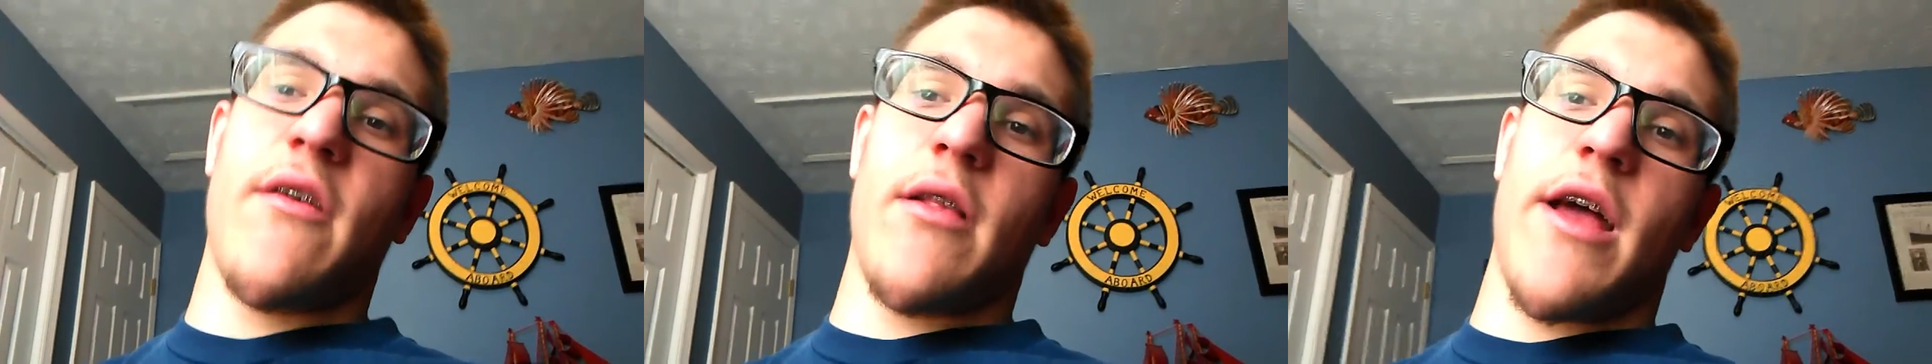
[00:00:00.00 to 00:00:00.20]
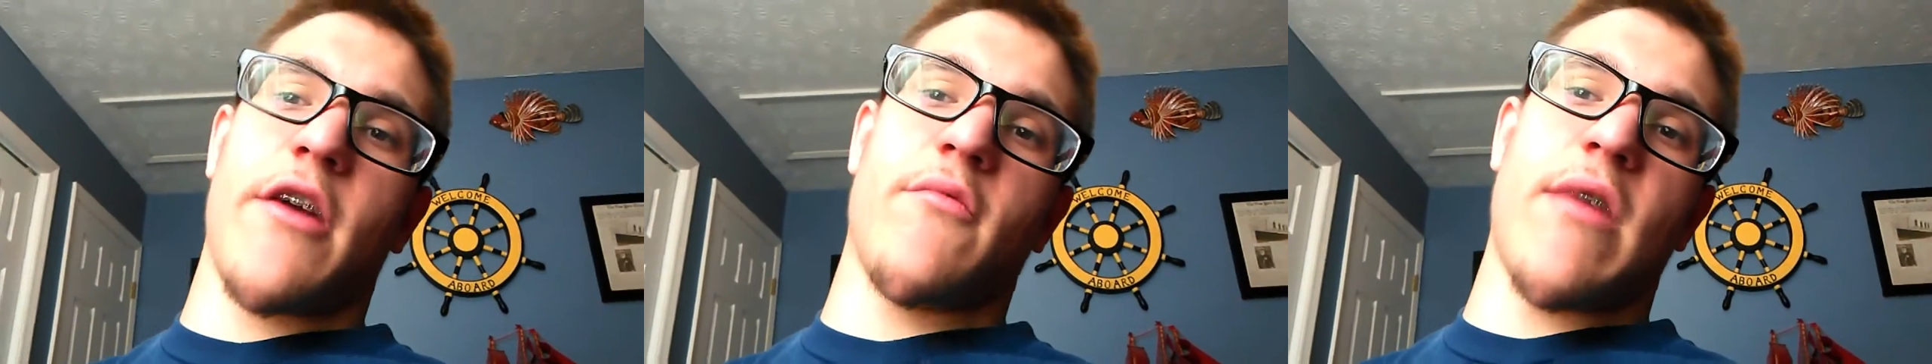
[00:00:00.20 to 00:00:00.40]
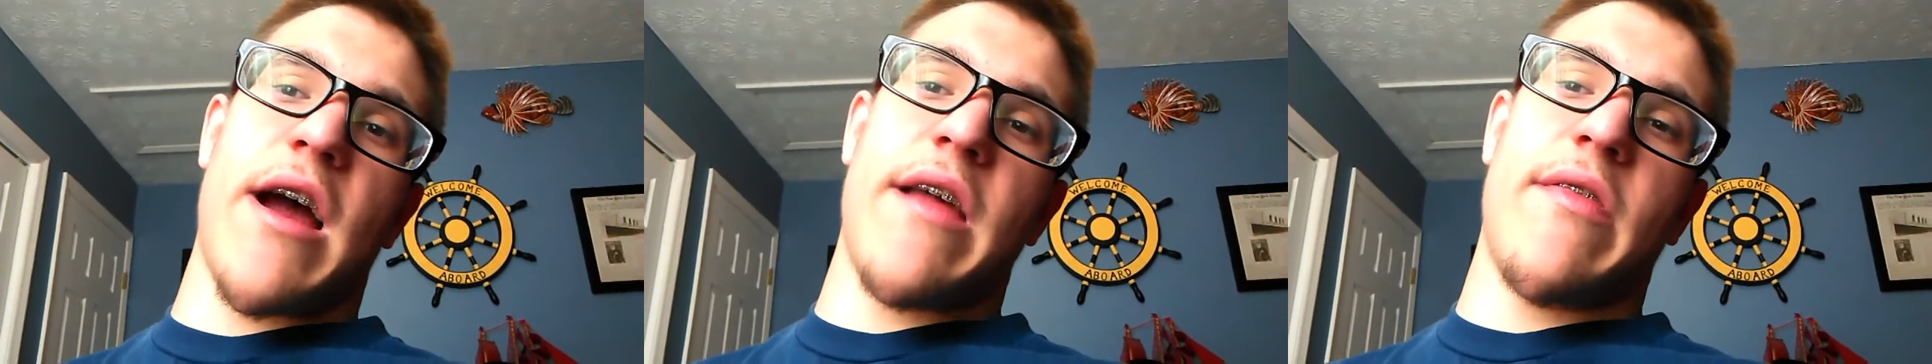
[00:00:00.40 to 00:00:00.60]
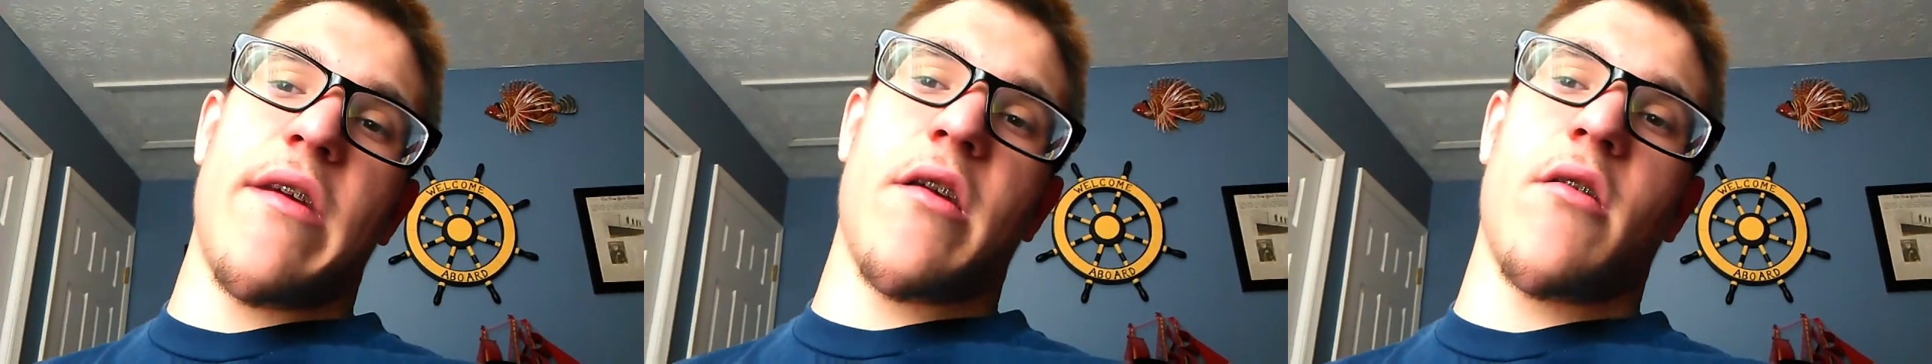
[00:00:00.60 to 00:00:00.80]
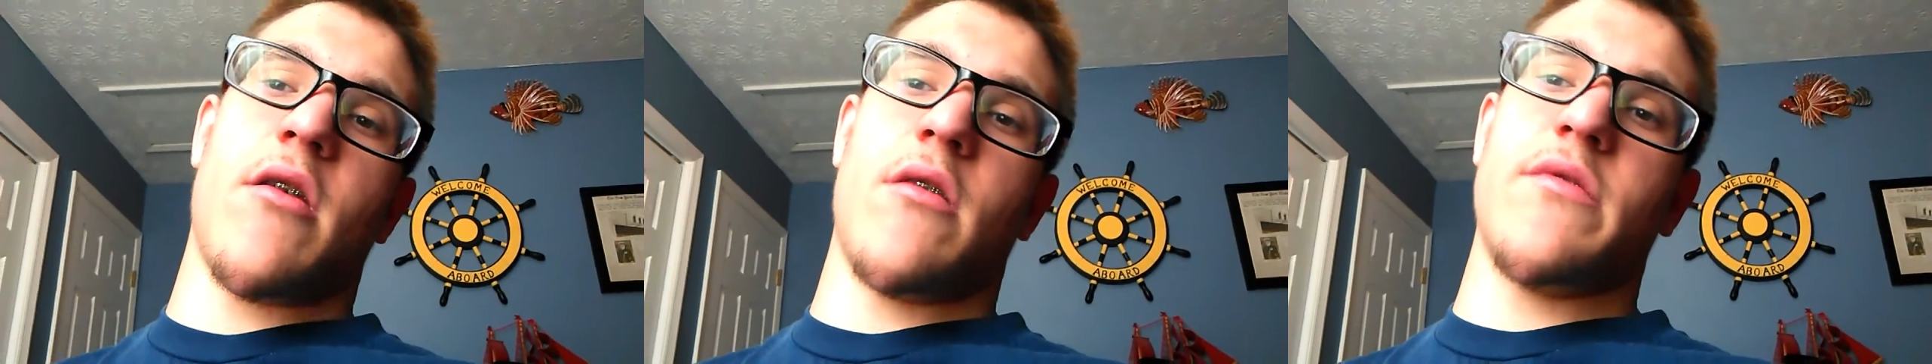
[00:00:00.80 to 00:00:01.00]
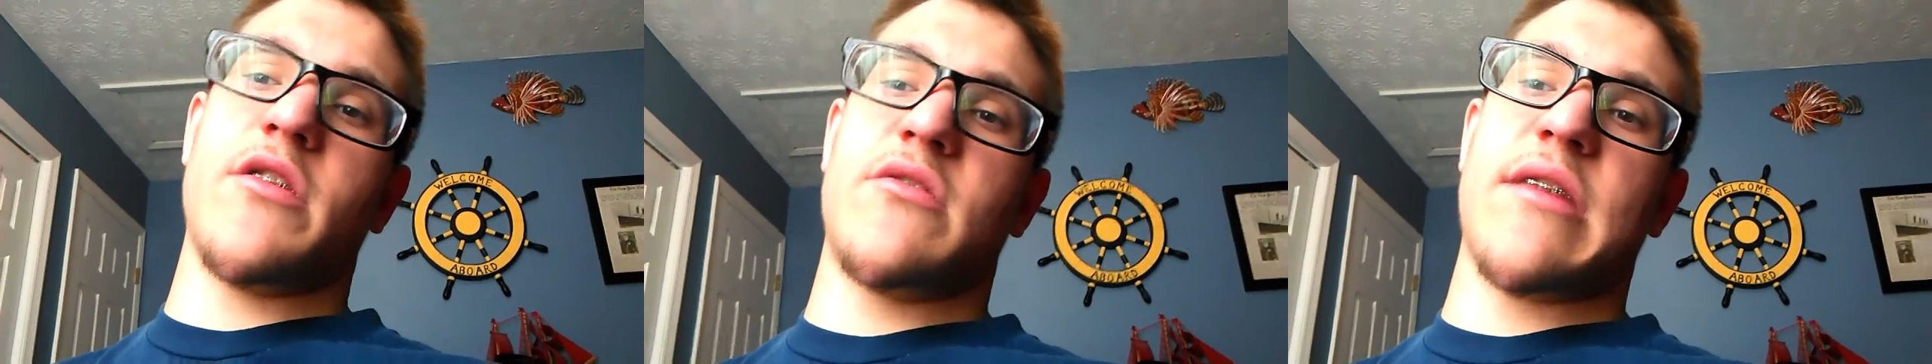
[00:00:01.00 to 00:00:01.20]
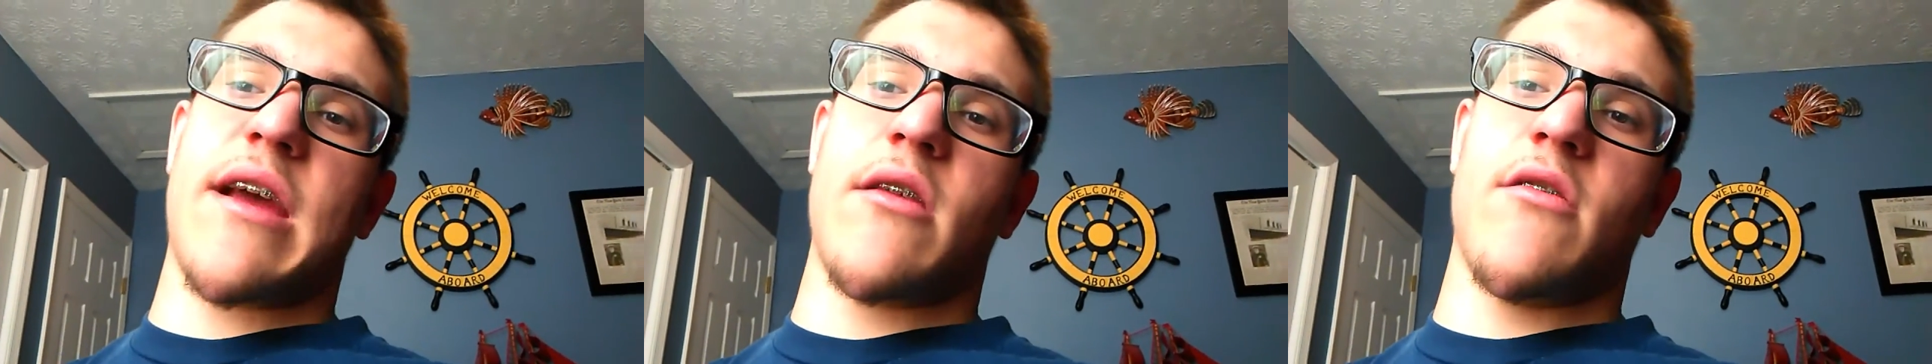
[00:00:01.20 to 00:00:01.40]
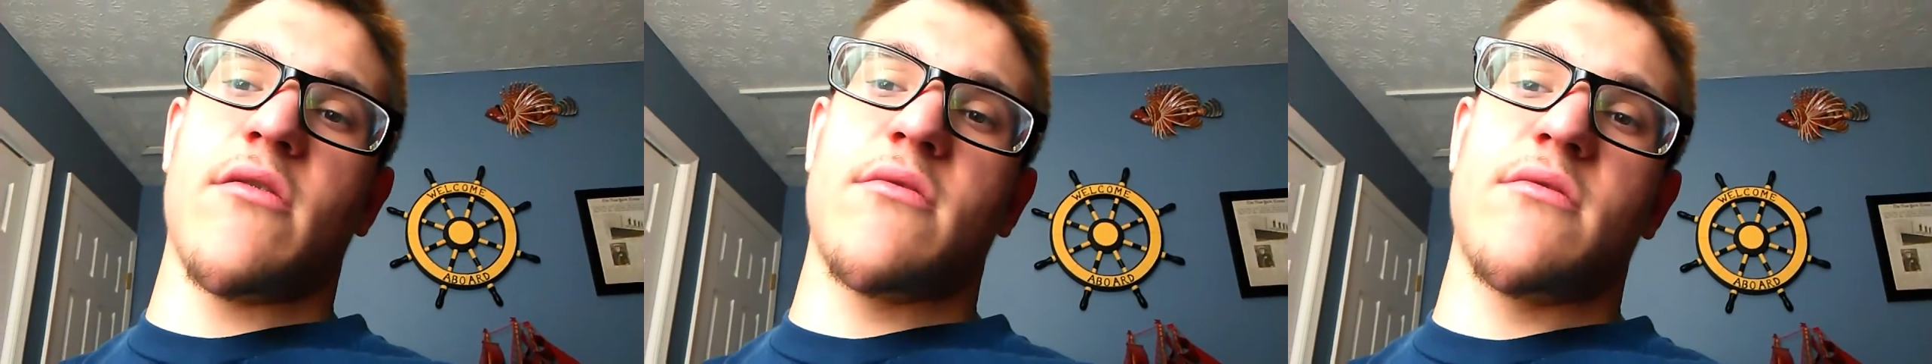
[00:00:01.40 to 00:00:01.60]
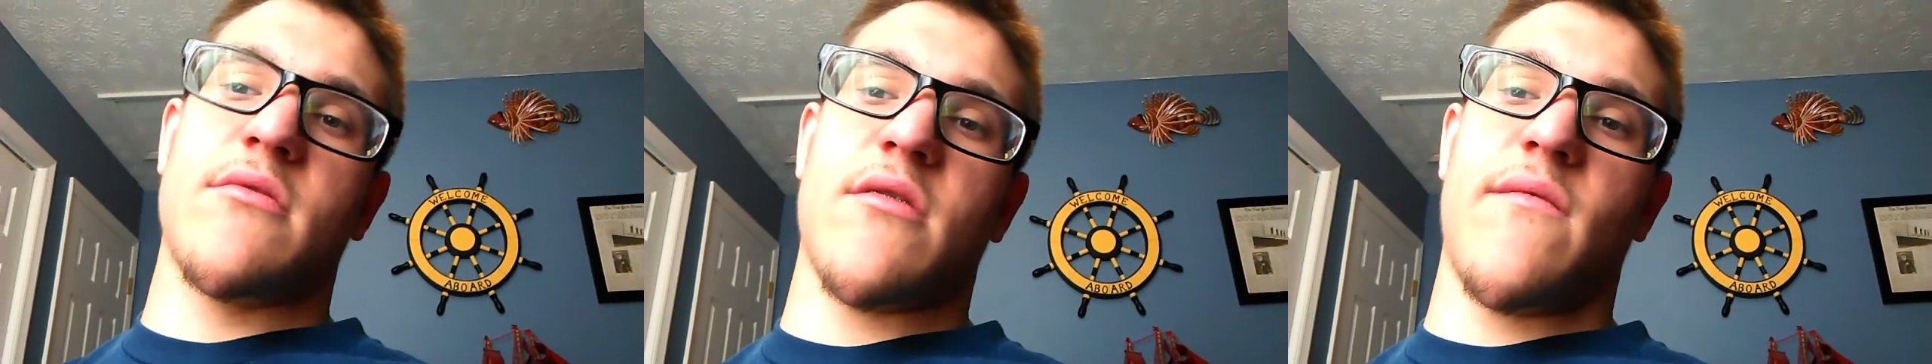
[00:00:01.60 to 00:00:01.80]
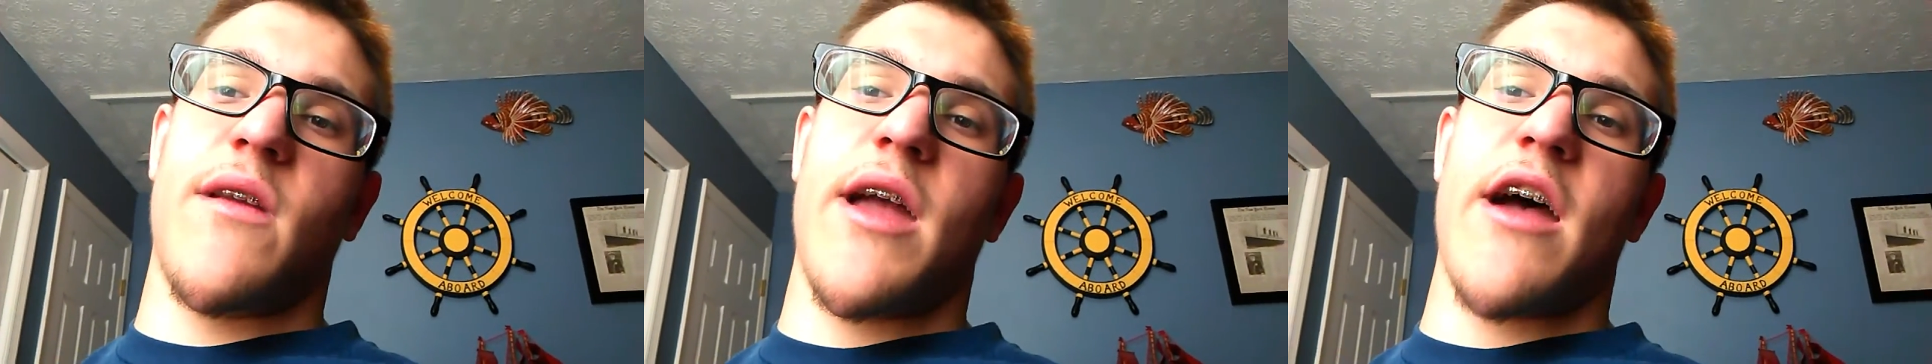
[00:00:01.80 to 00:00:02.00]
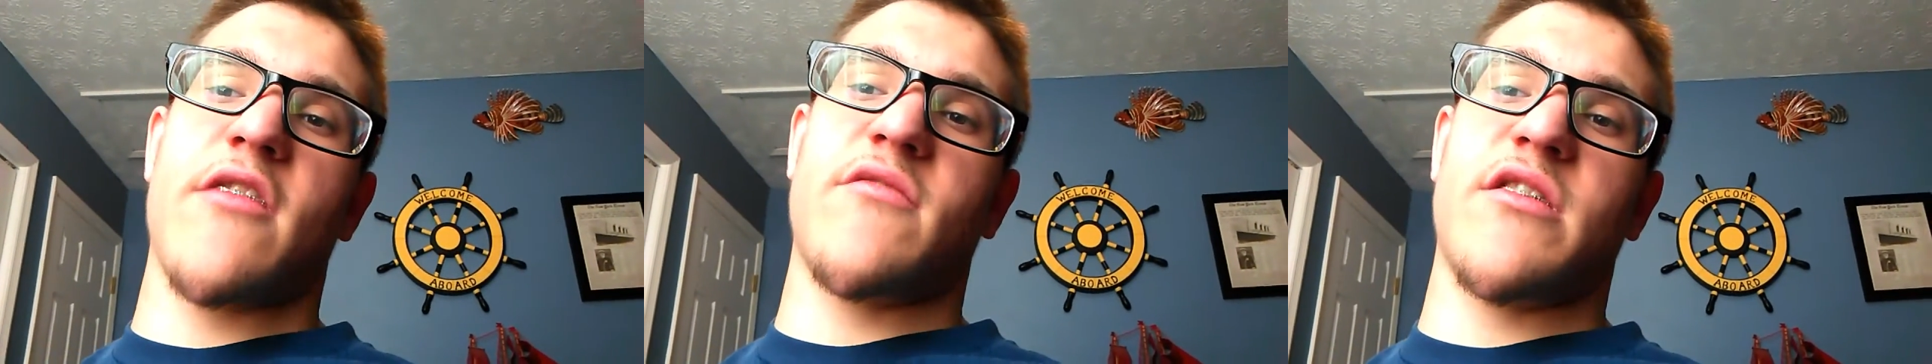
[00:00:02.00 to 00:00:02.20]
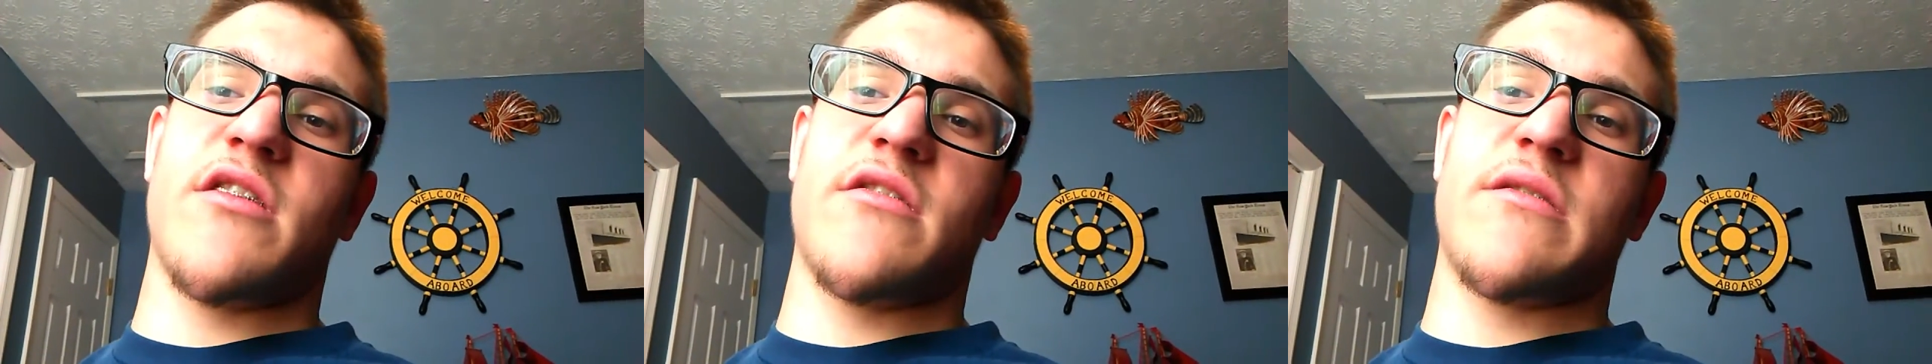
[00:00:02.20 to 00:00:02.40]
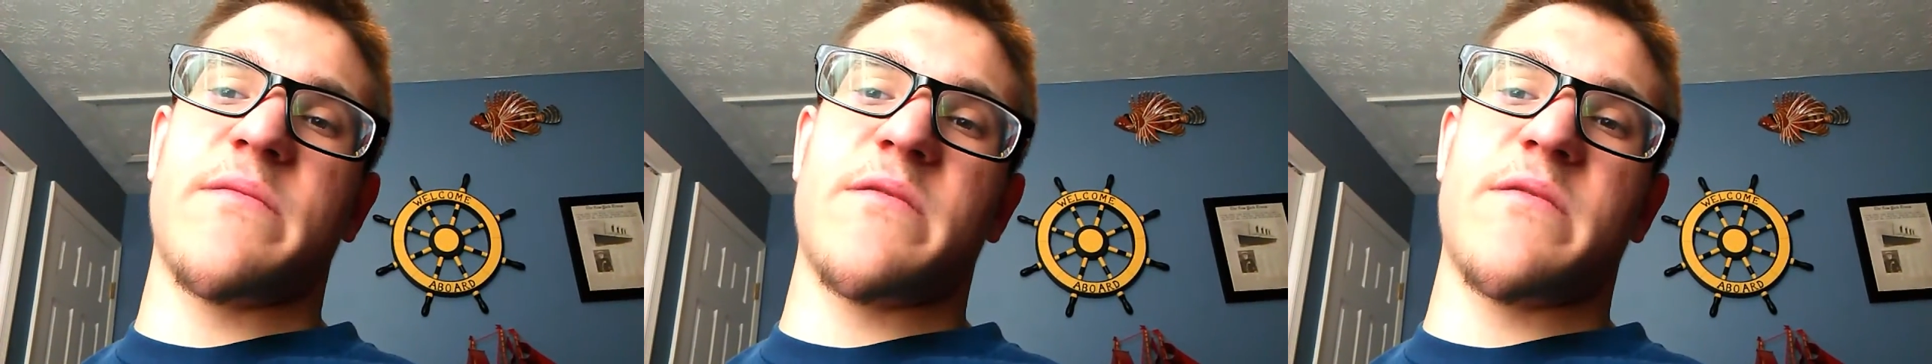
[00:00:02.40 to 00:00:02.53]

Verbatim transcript: they're like right there on the channel. So if you guys wanna go,